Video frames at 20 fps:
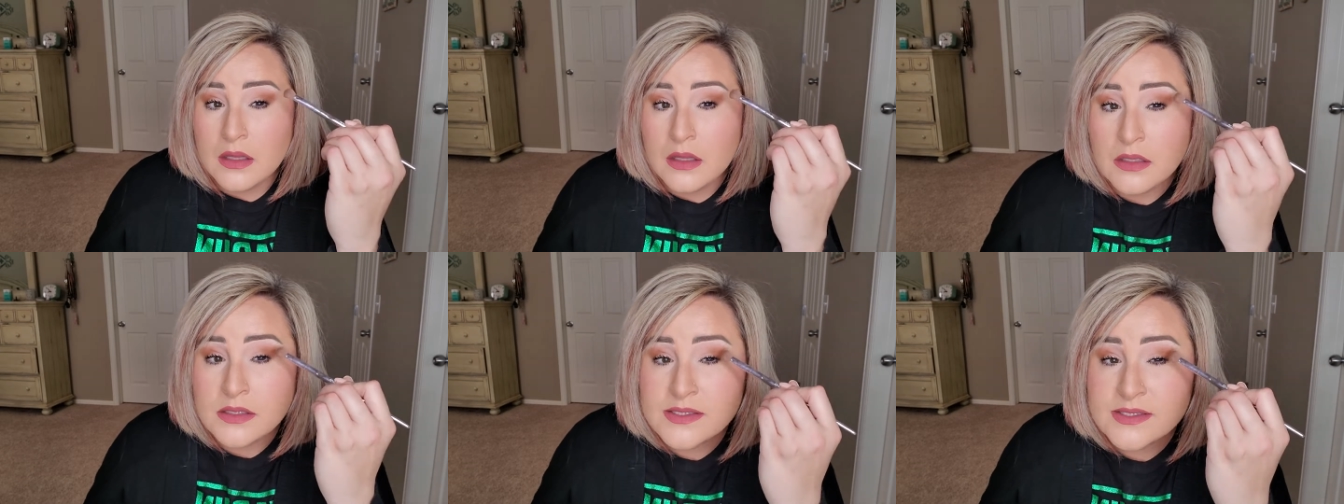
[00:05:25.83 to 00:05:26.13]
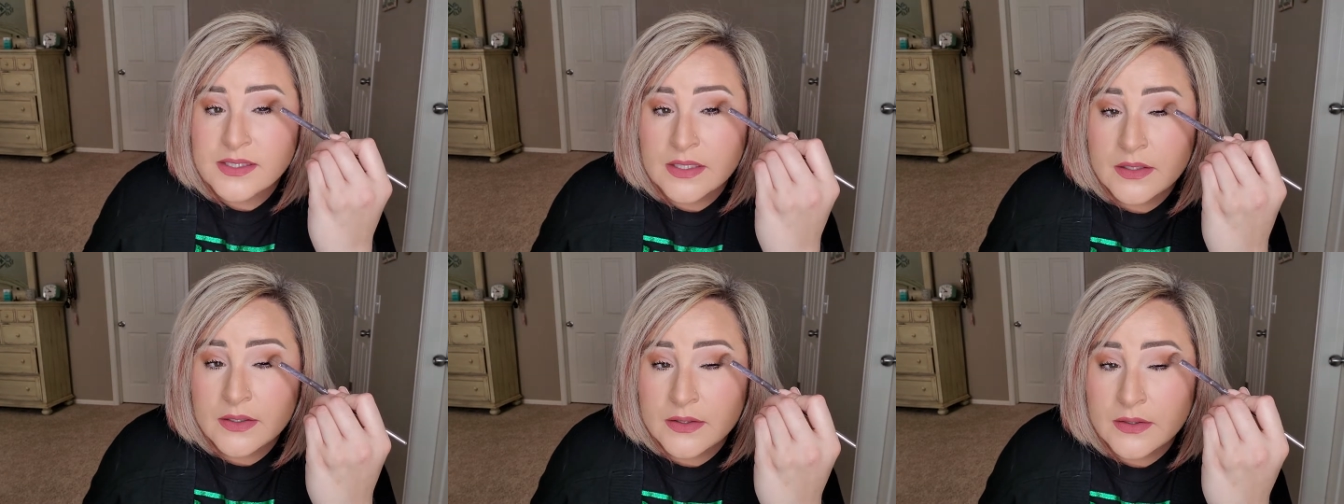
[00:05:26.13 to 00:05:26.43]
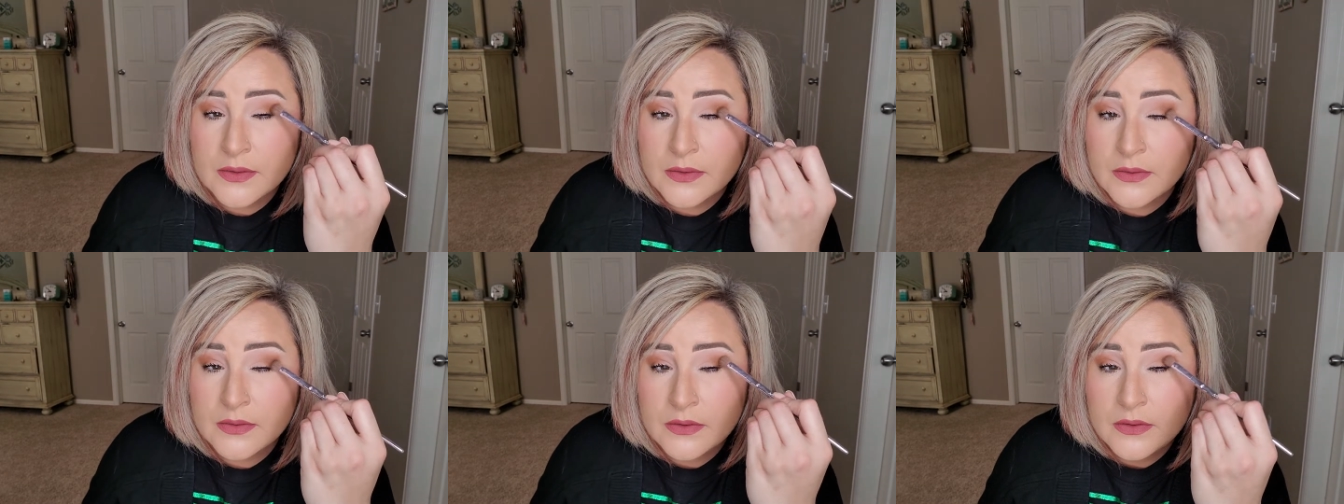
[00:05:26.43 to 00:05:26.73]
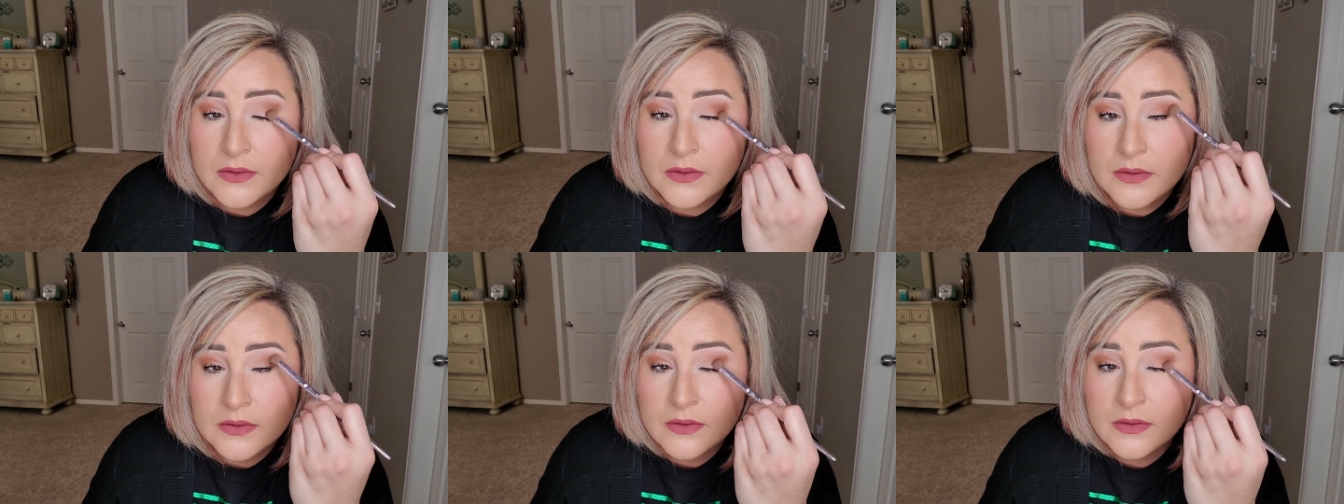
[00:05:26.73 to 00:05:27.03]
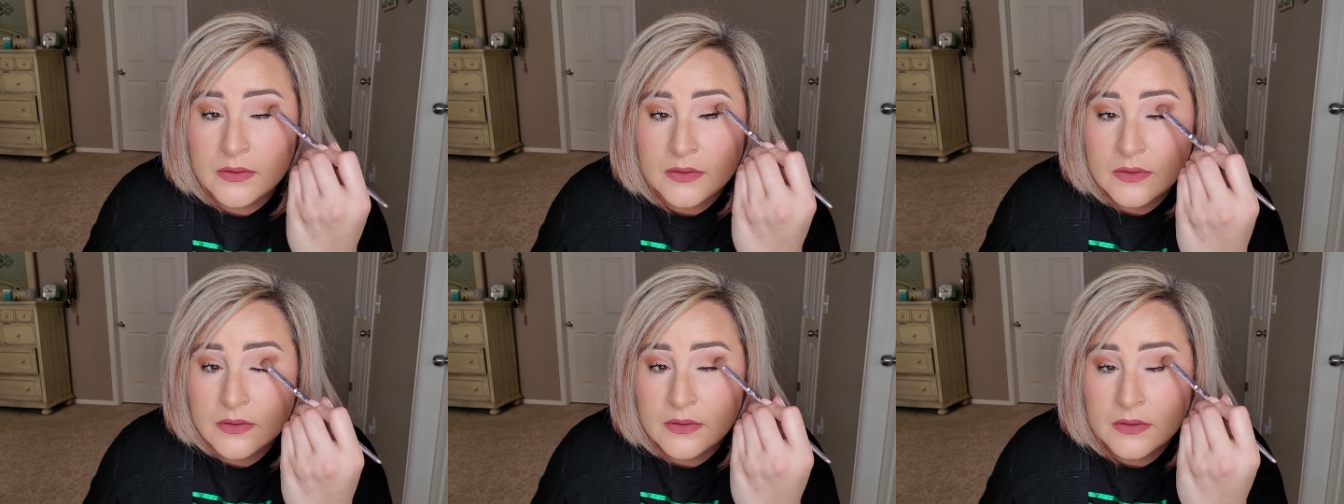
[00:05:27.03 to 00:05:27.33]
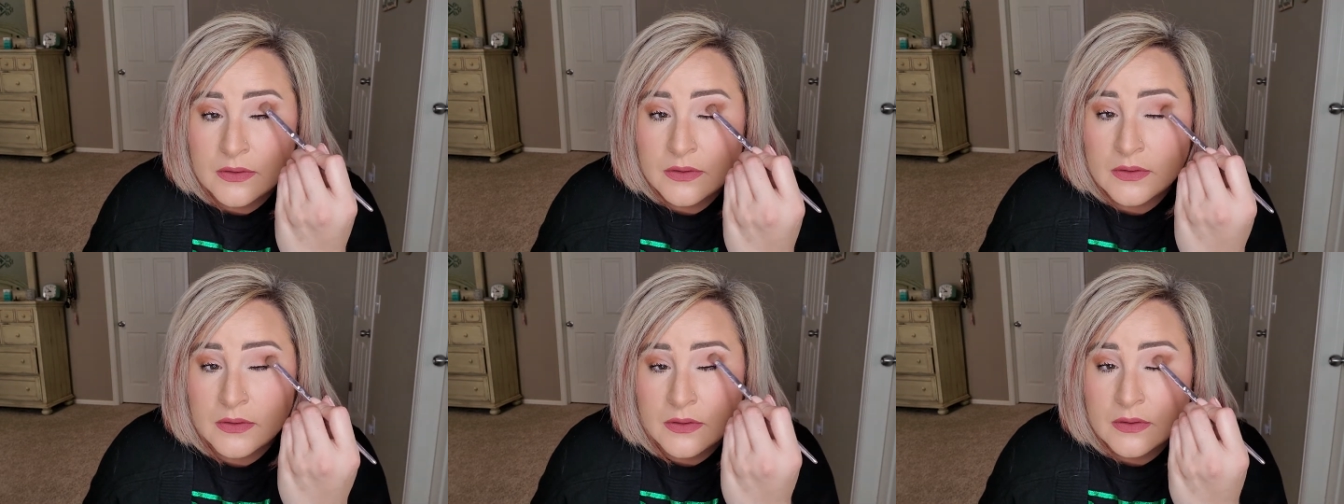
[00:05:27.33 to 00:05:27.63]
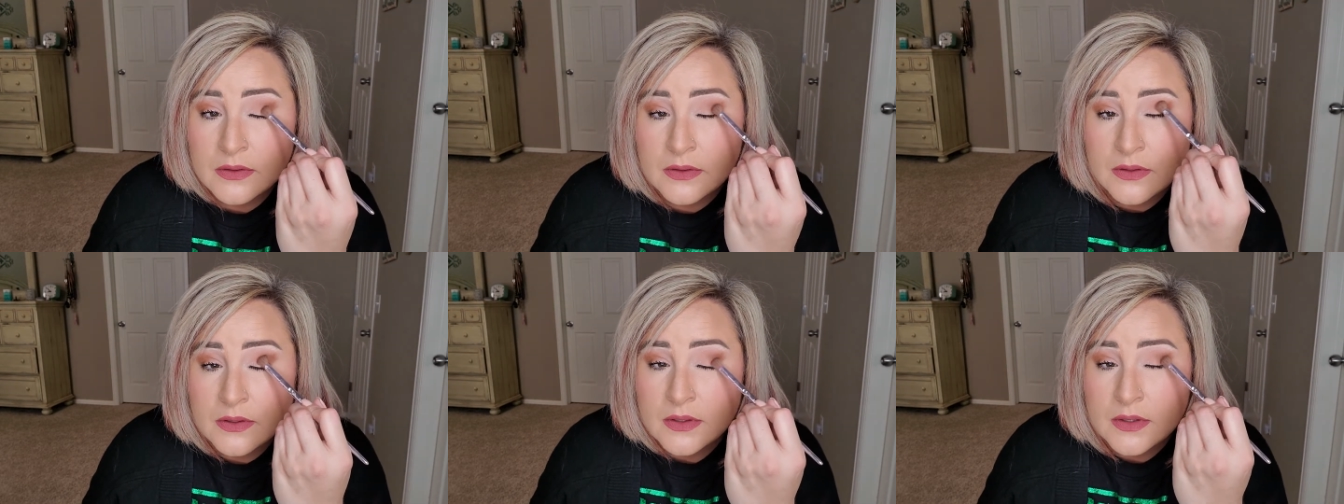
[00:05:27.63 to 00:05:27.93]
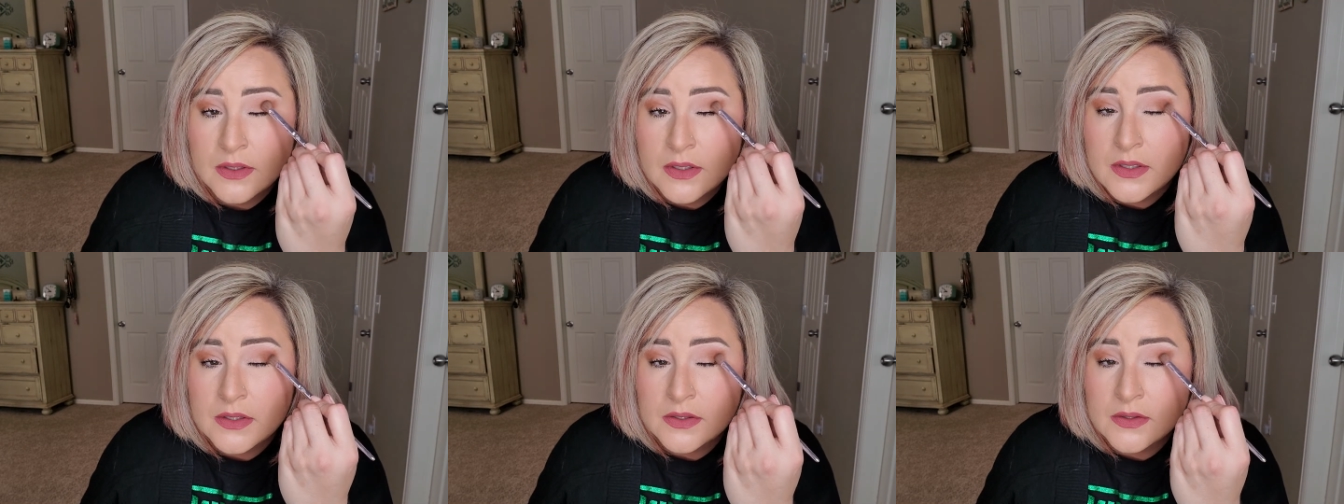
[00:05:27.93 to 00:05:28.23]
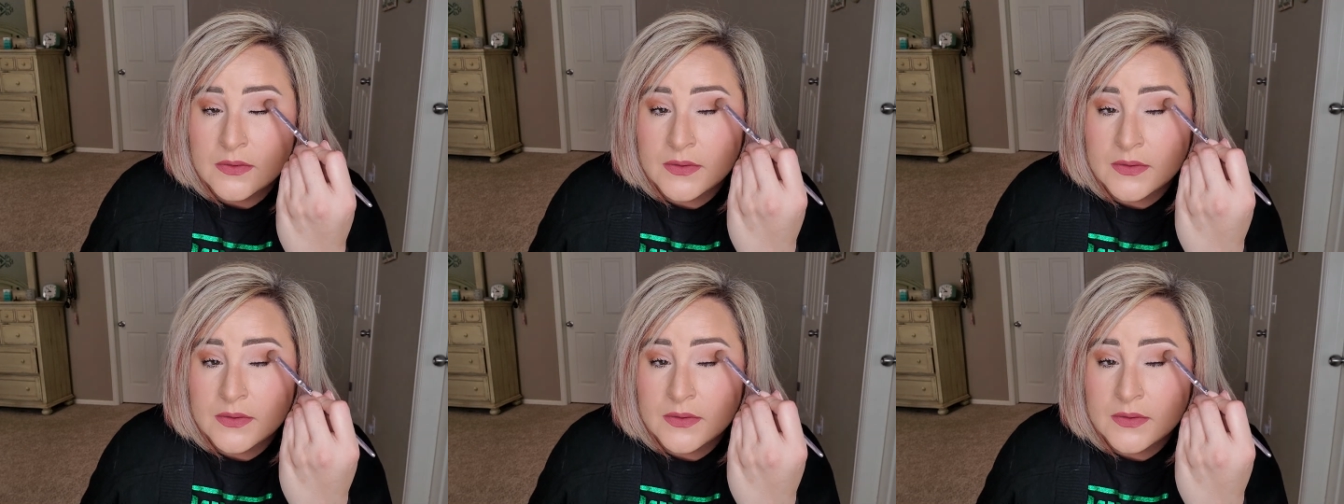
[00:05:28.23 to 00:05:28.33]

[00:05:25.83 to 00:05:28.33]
So you